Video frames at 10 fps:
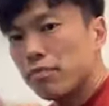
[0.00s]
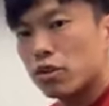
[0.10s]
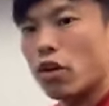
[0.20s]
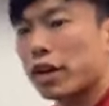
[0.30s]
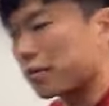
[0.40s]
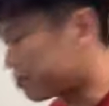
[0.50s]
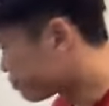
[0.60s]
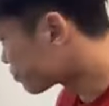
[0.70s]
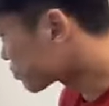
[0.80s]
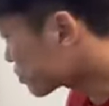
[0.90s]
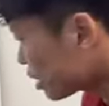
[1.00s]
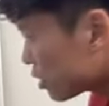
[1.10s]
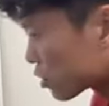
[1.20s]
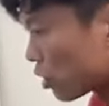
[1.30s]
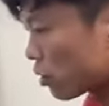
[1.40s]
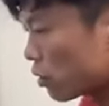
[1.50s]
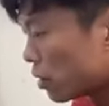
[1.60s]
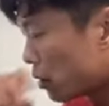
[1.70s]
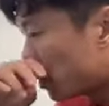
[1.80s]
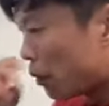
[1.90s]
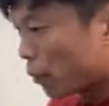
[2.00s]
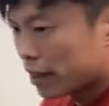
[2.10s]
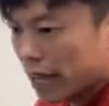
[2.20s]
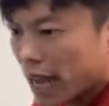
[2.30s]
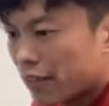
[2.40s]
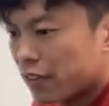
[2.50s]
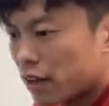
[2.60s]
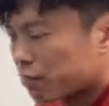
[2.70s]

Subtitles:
talking. So when they have some,